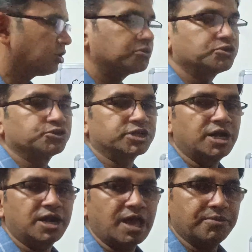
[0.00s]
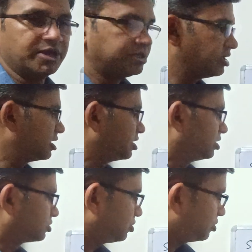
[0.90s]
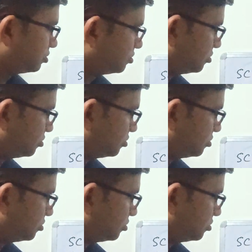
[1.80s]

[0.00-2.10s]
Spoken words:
of social damage. So